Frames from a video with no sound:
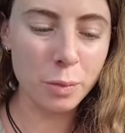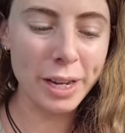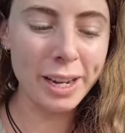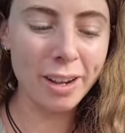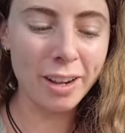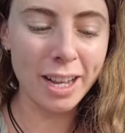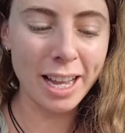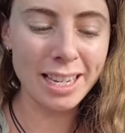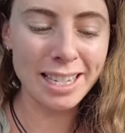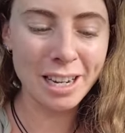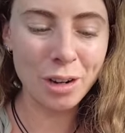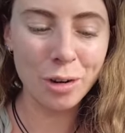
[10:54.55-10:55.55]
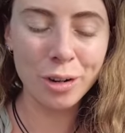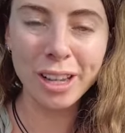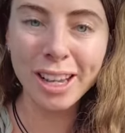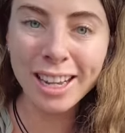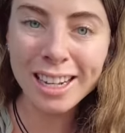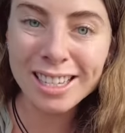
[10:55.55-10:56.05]
we are heading on
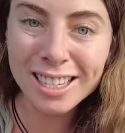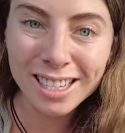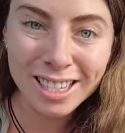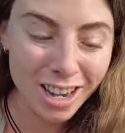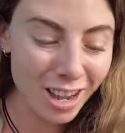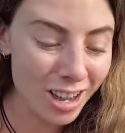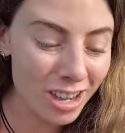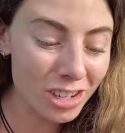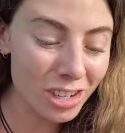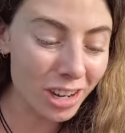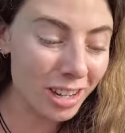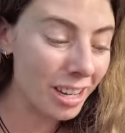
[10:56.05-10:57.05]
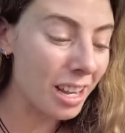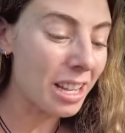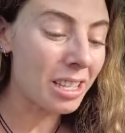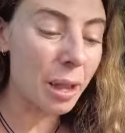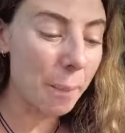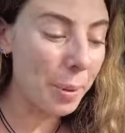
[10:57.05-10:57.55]
an excursion
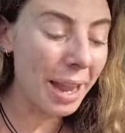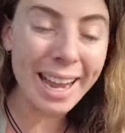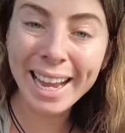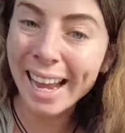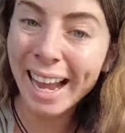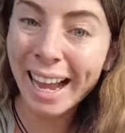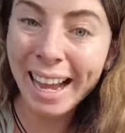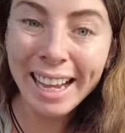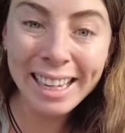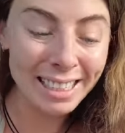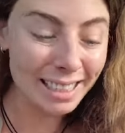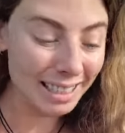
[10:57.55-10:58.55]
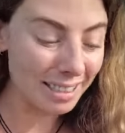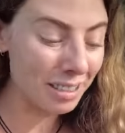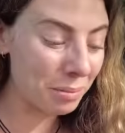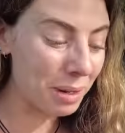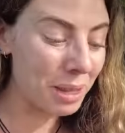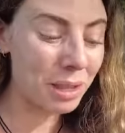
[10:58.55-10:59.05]
to Pig
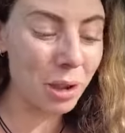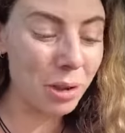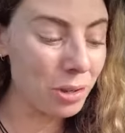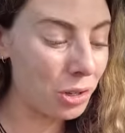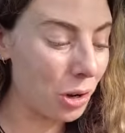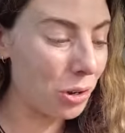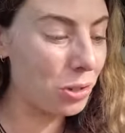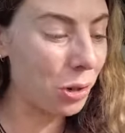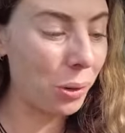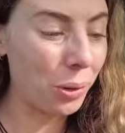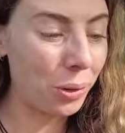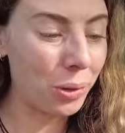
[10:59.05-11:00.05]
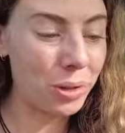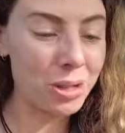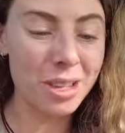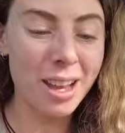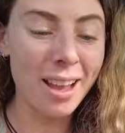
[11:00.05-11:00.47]
Island with Gojo Tours.